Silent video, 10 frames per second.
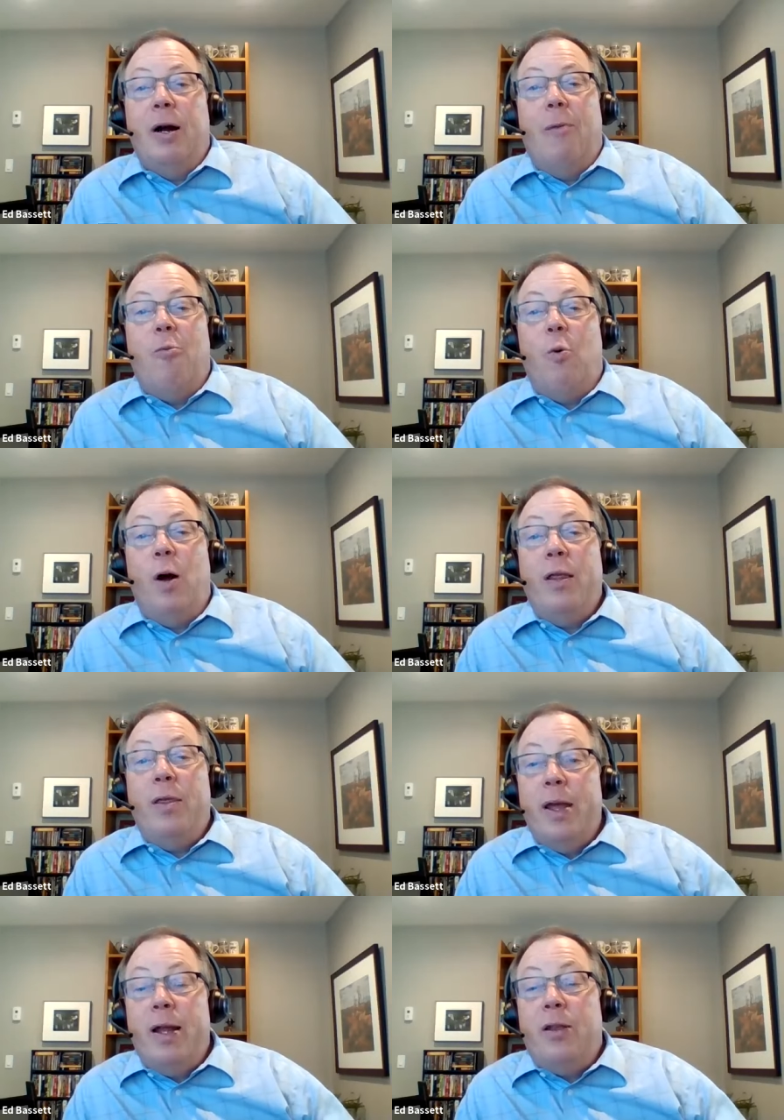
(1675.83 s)
Um, one
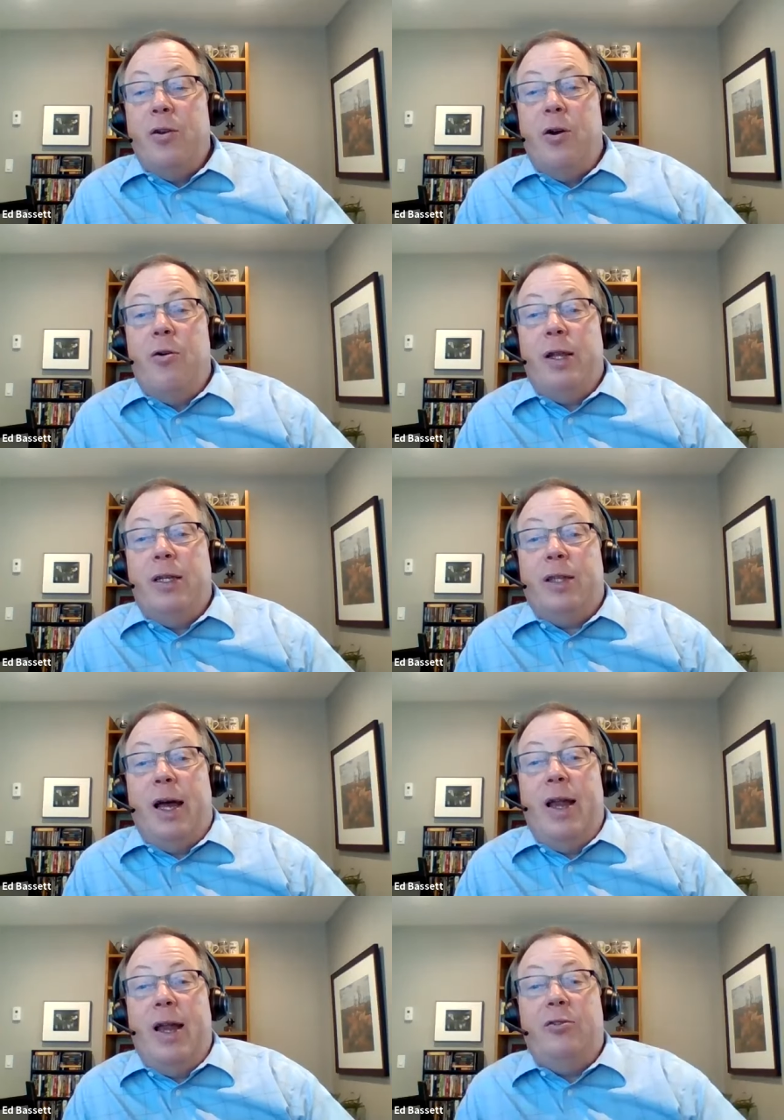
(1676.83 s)
thing to note is
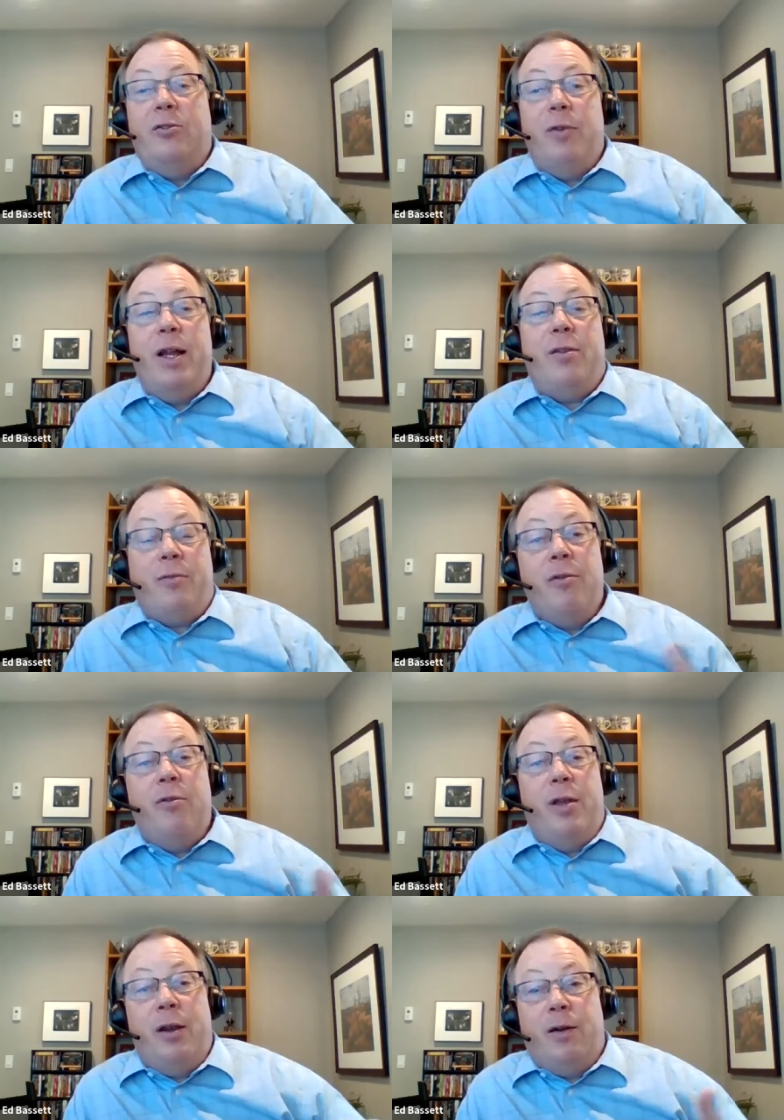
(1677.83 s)
that as you read
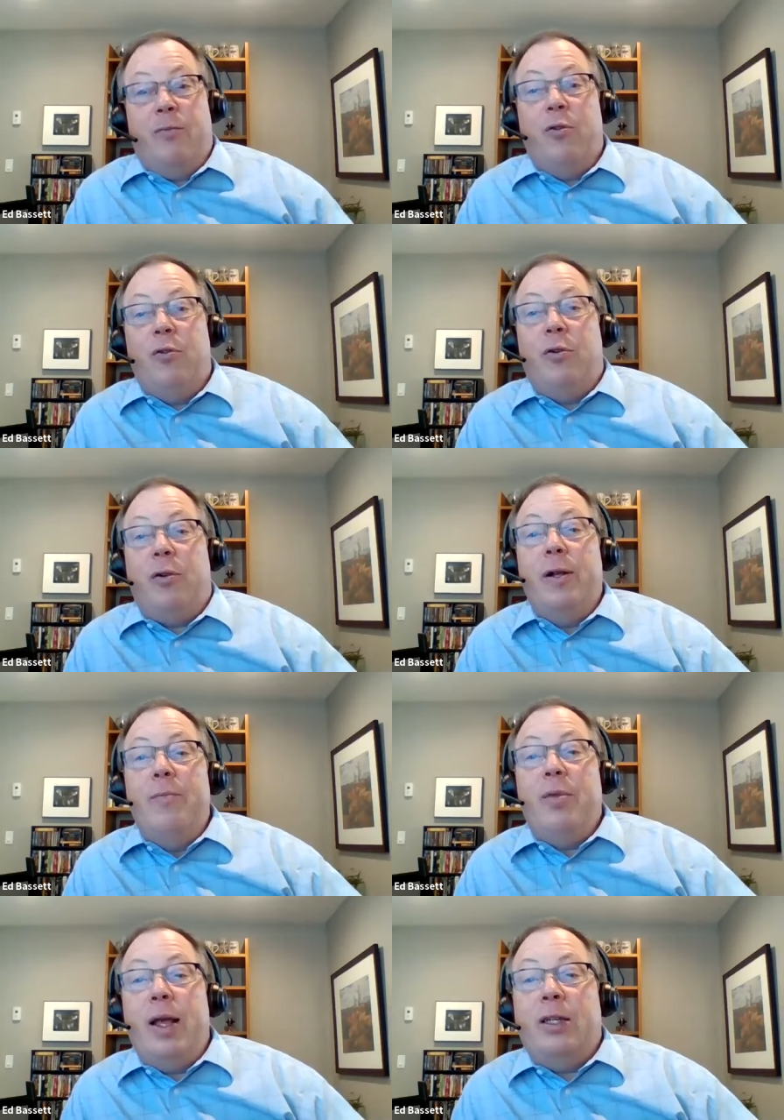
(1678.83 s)
through the interim rule,
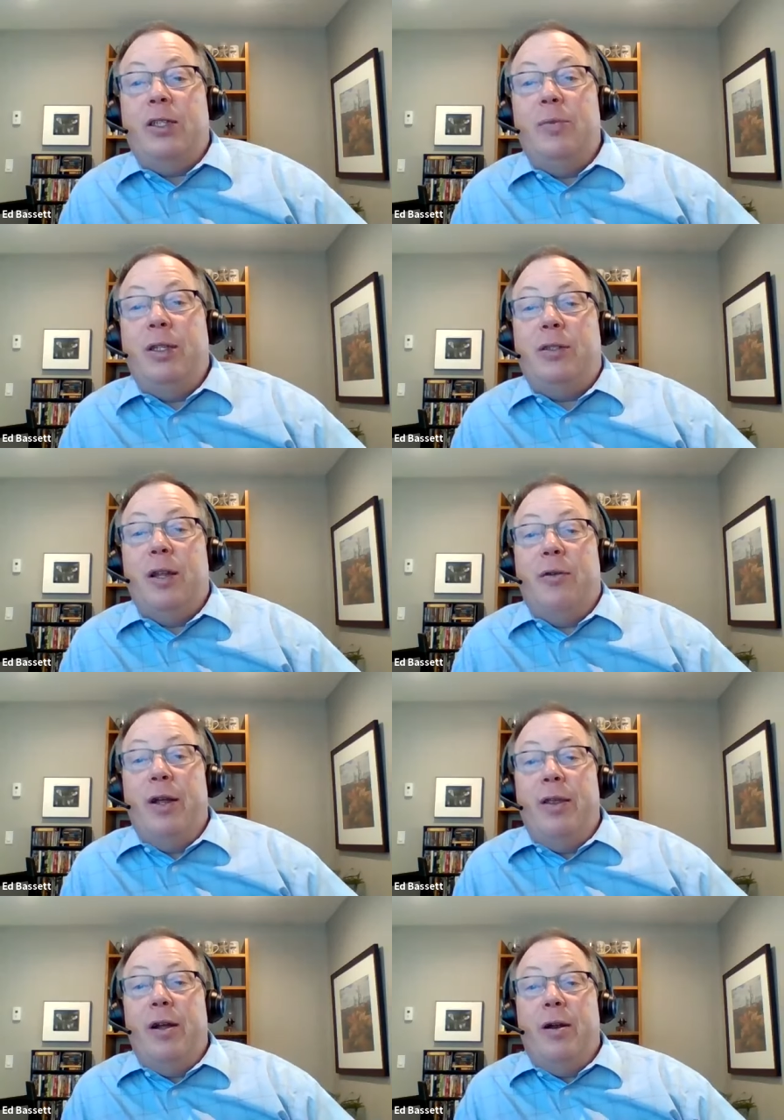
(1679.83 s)
the estimates that are
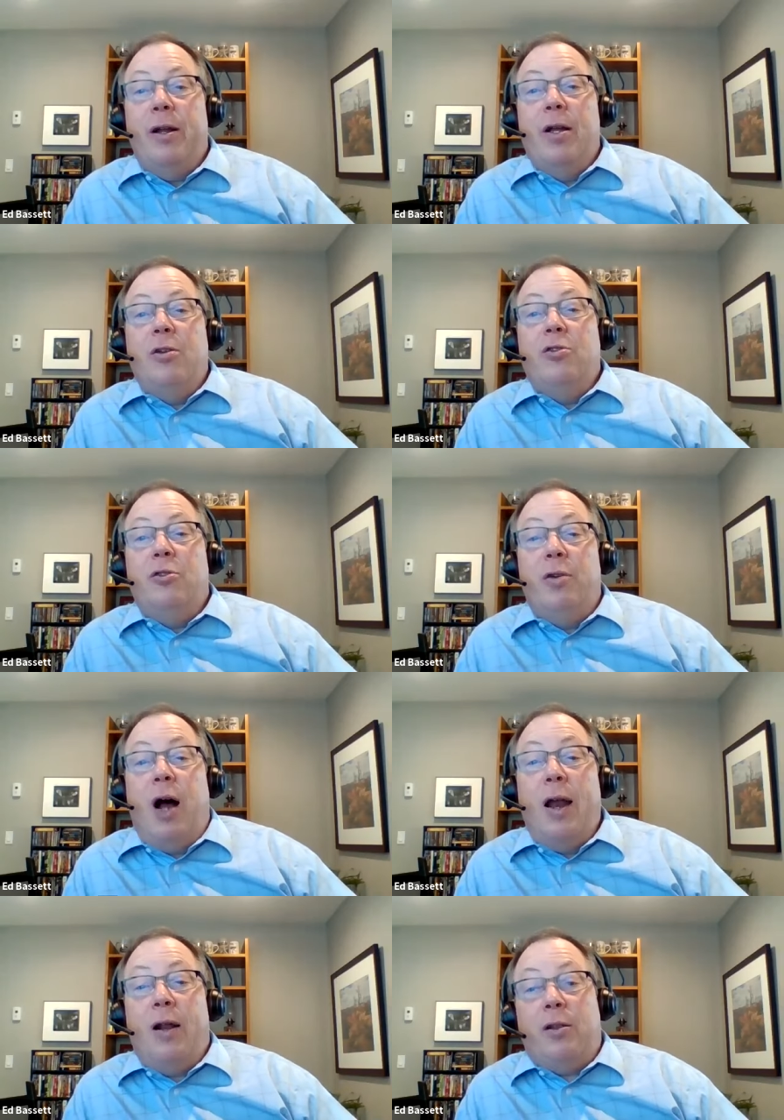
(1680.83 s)
in there do
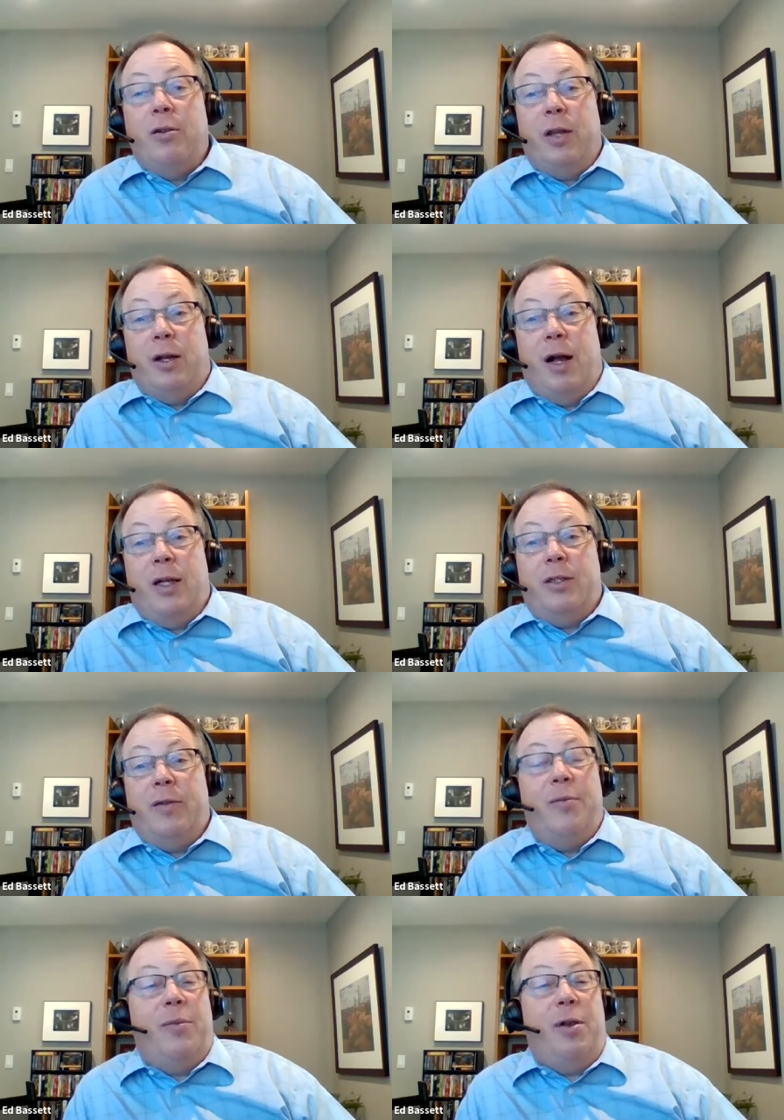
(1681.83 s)
not include the cost
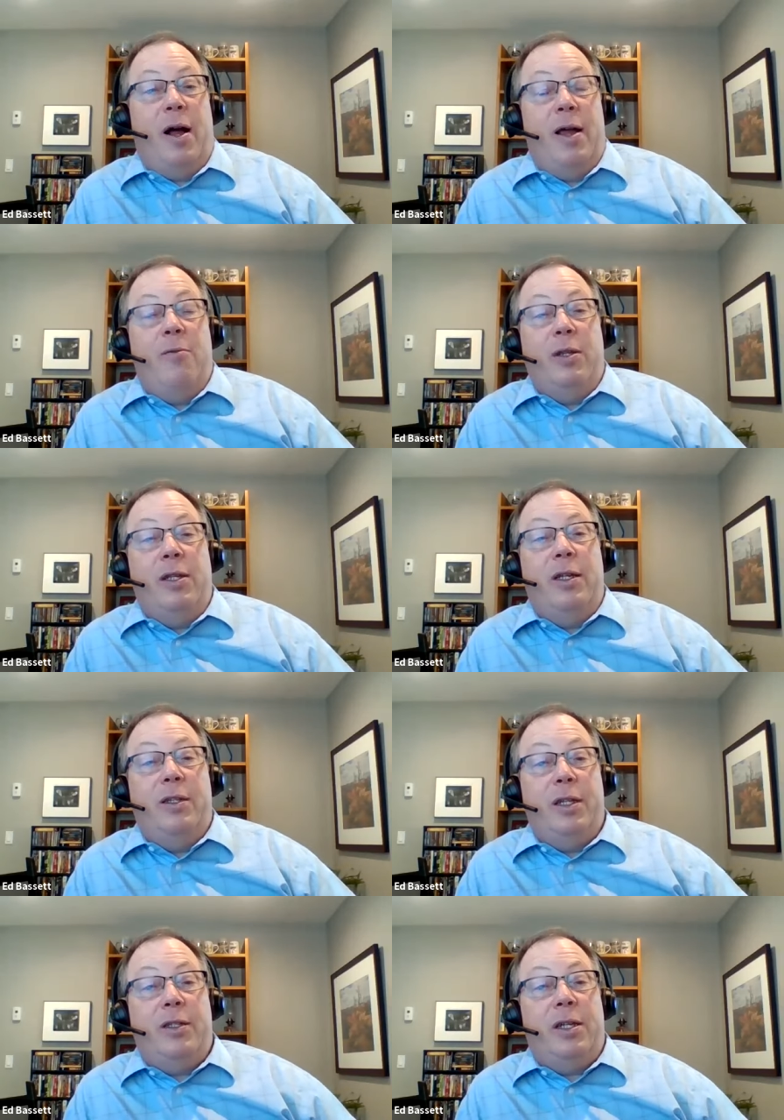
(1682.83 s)
of complying with the
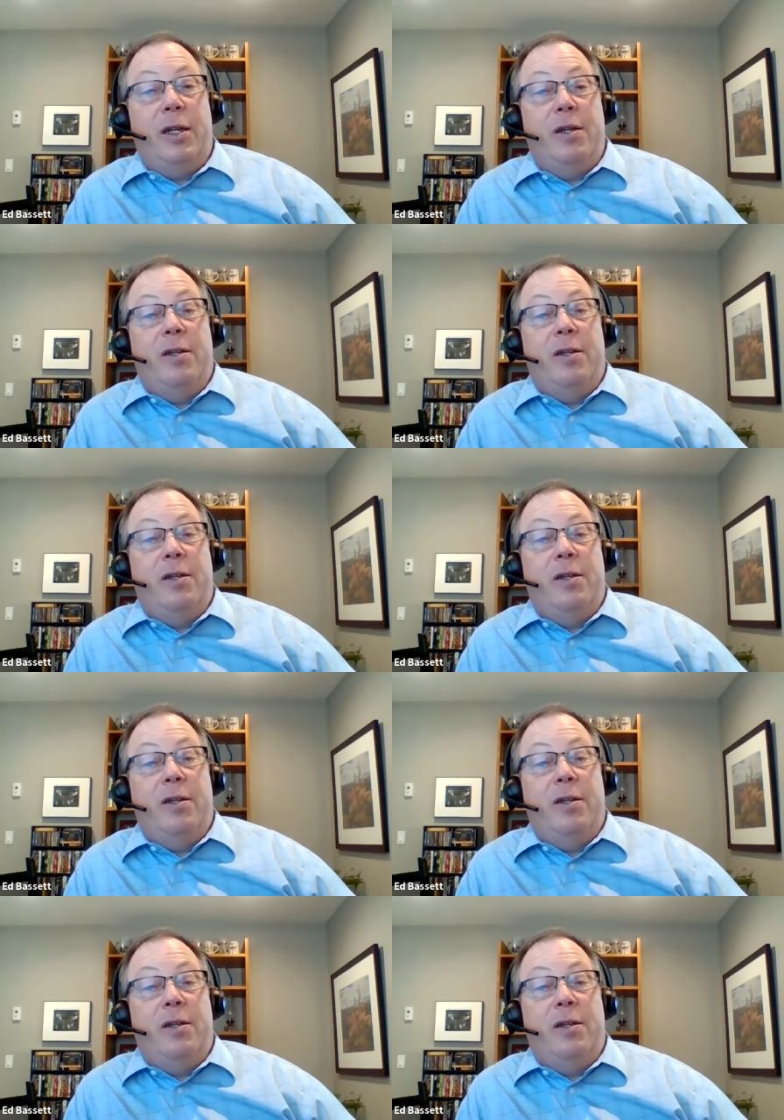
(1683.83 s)
existing